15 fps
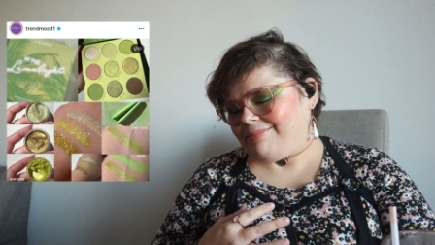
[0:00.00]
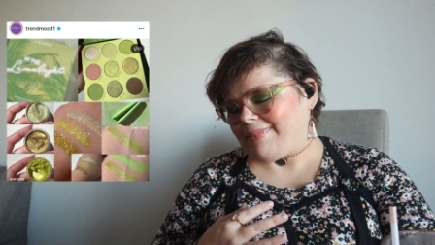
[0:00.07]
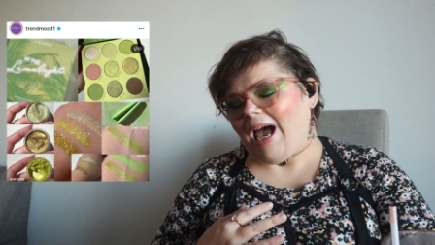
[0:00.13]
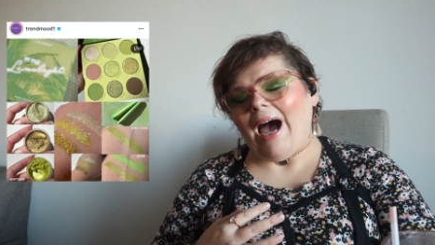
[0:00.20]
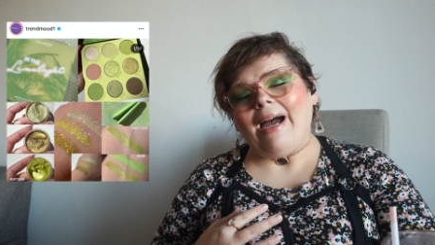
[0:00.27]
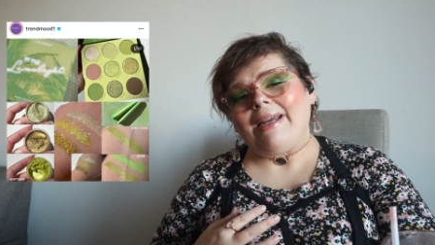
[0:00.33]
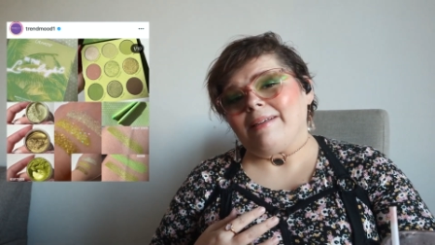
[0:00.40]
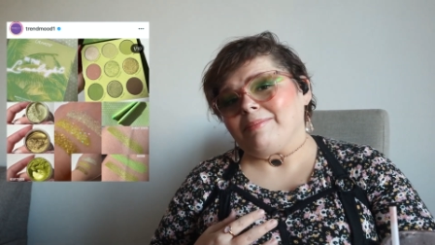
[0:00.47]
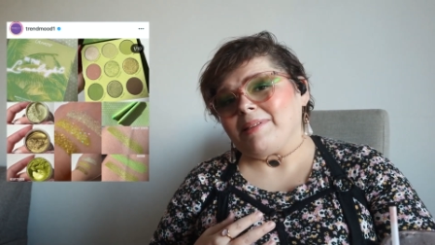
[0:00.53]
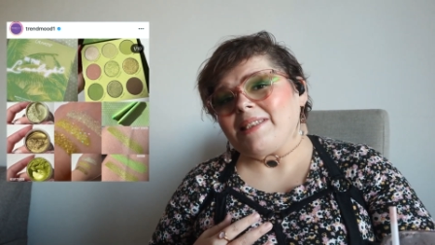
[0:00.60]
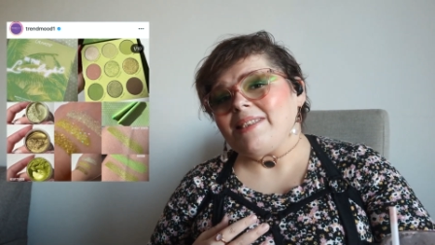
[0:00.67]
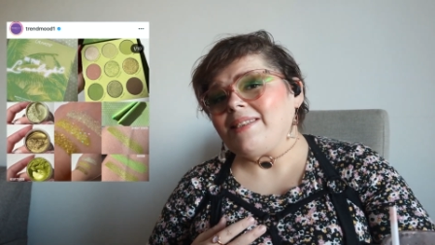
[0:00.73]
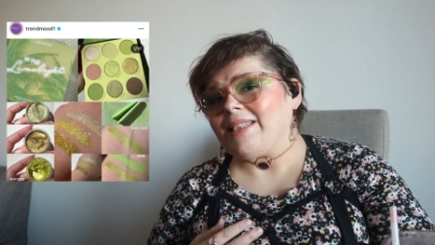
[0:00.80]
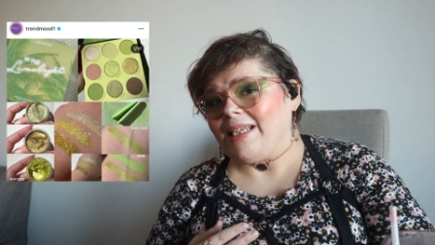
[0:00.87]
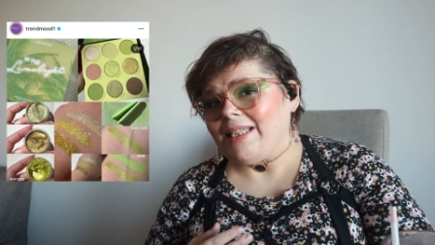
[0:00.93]
I am
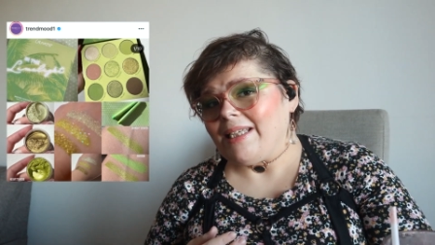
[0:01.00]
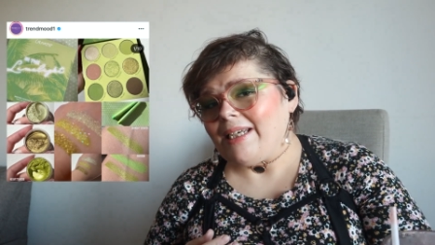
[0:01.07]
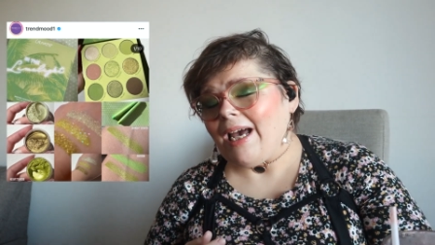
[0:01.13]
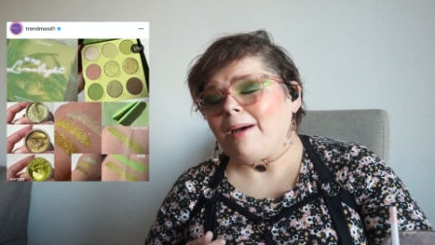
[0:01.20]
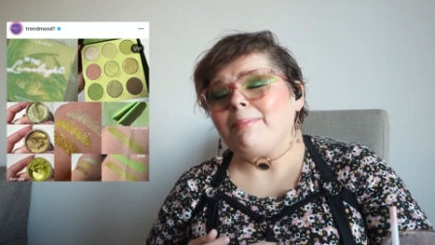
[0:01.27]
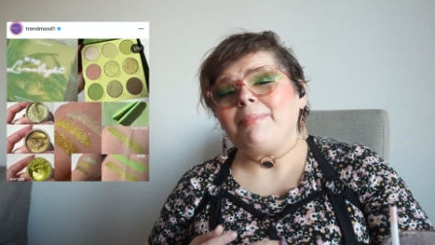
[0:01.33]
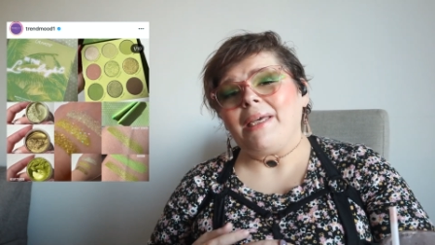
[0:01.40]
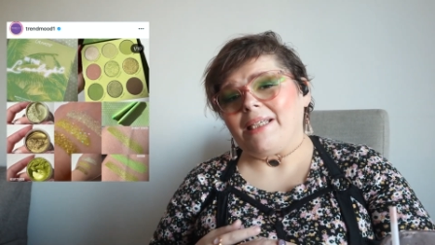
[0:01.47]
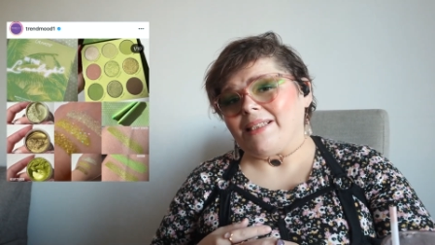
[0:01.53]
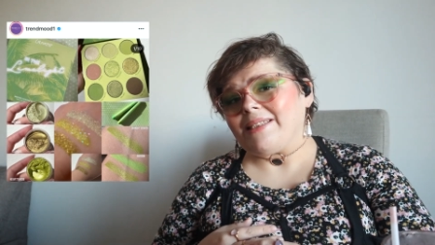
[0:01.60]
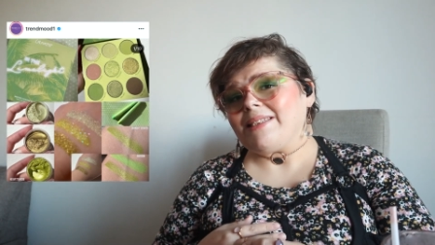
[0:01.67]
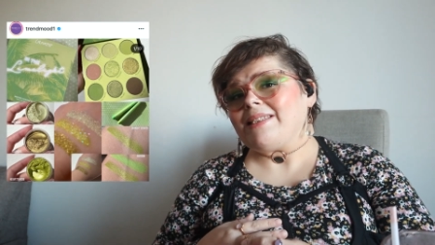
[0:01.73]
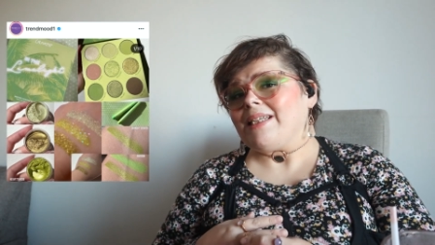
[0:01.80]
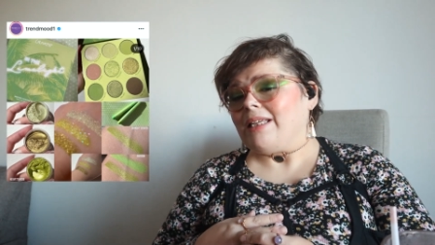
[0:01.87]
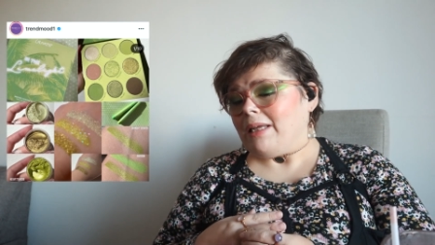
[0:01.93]
silly. I'm being a
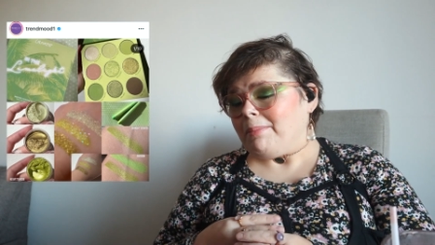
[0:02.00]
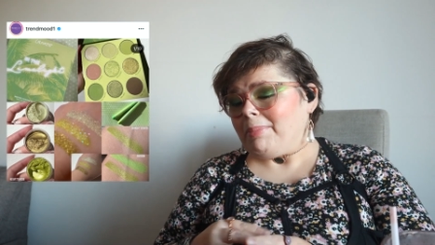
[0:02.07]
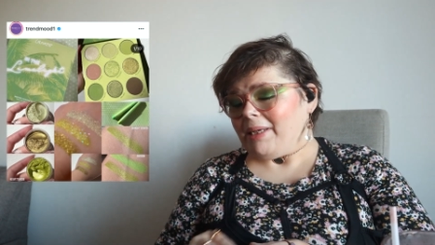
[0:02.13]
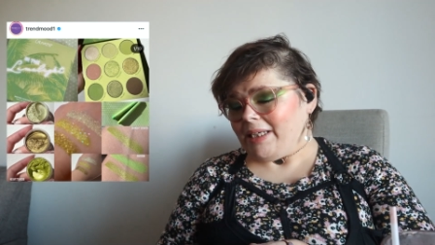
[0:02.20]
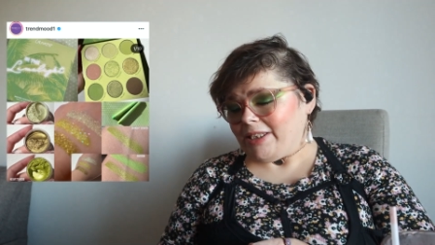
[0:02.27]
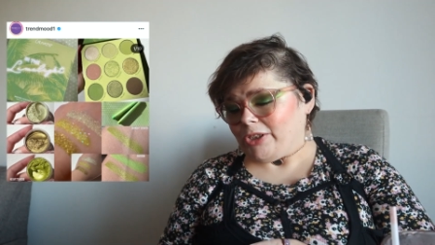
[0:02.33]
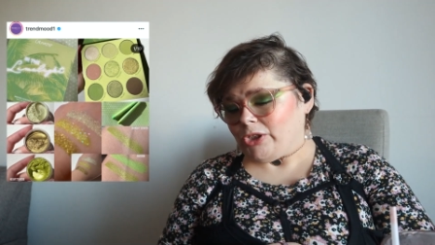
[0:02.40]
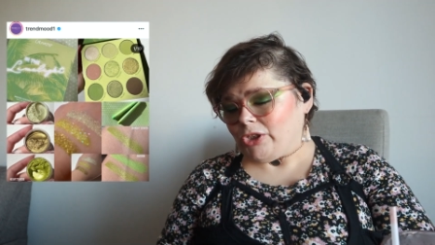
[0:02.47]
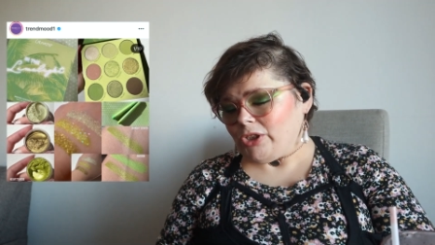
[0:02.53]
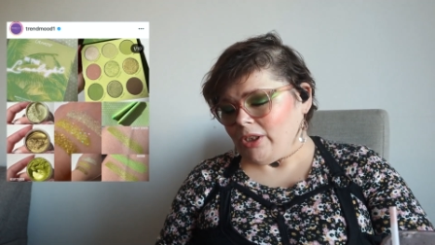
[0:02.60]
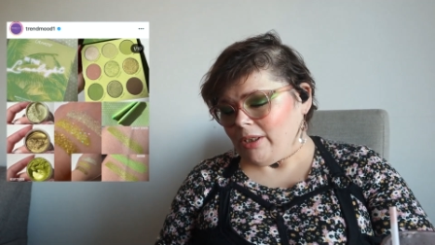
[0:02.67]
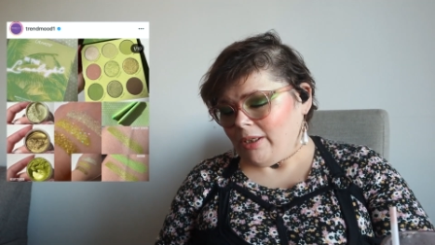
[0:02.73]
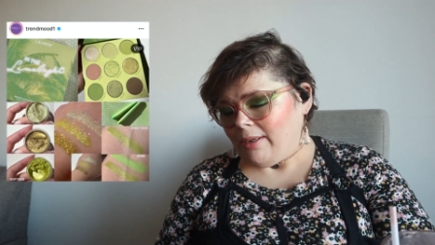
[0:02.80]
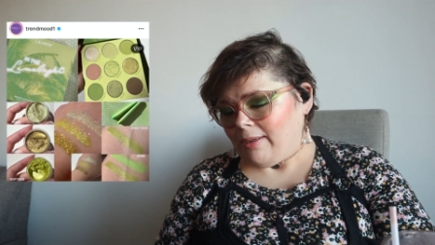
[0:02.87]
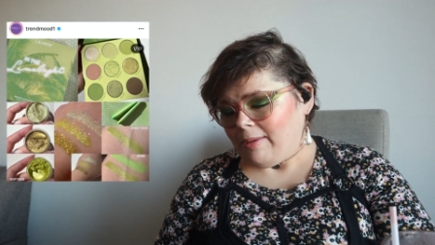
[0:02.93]
silly bitch,
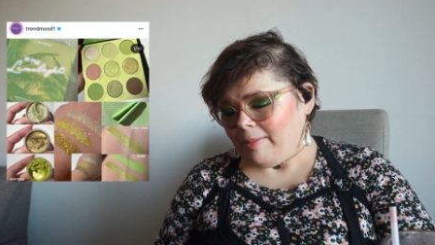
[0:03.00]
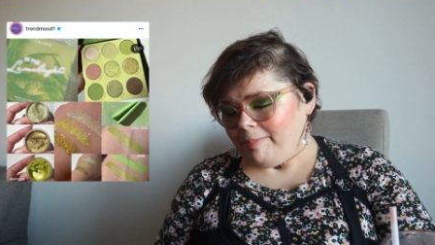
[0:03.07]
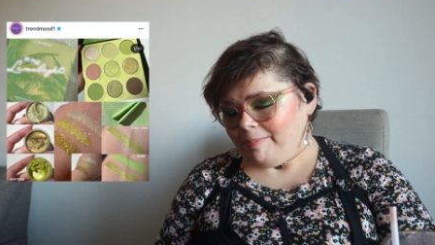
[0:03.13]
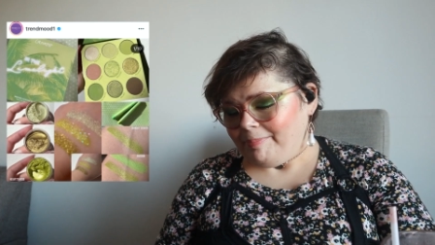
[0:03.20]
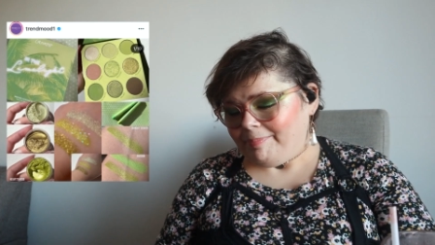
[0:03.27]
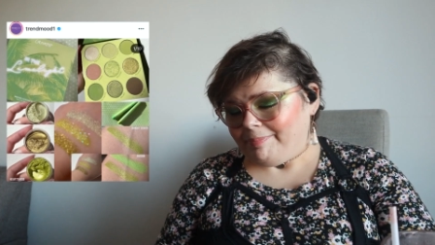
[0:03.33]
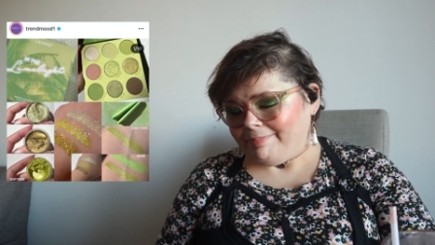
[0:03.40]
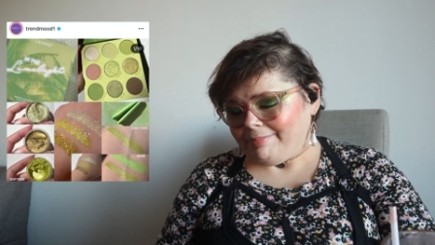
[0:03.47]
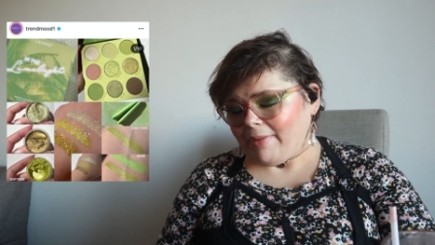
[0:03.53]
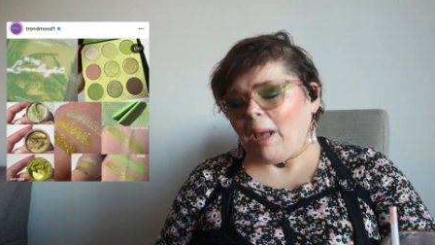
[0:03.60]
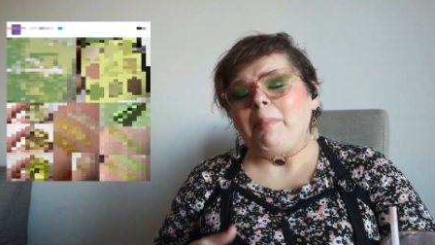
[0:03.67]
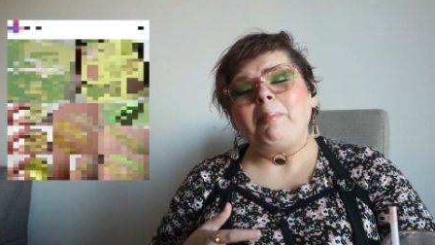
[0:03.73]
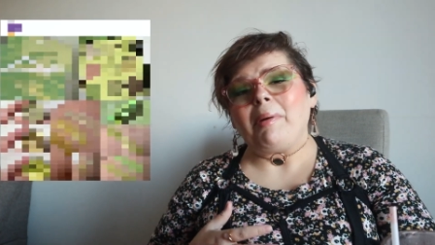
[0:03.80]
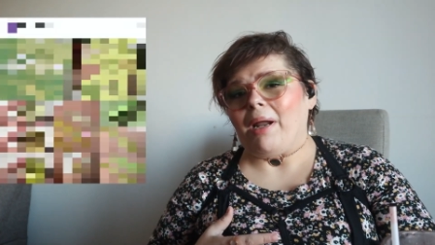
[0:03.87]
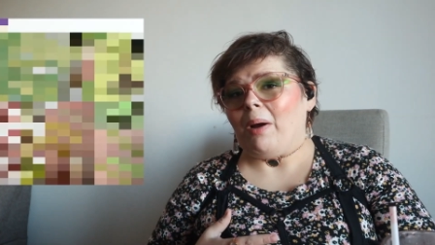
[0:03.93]

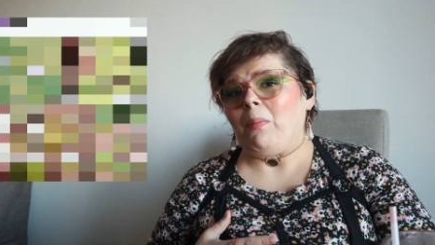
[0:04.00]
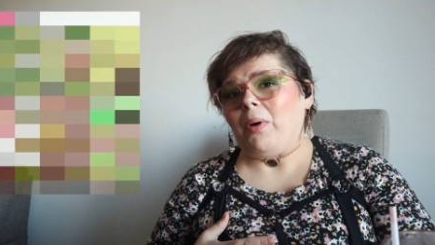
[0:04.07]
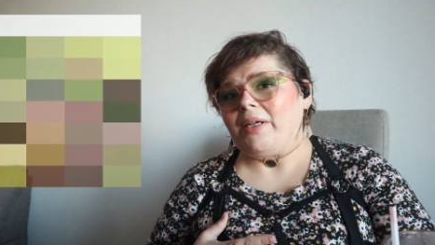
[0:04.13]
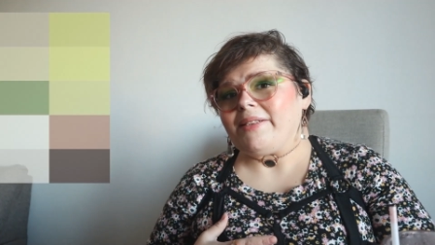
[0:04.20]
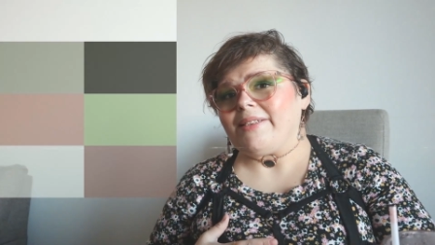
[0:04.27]
but I want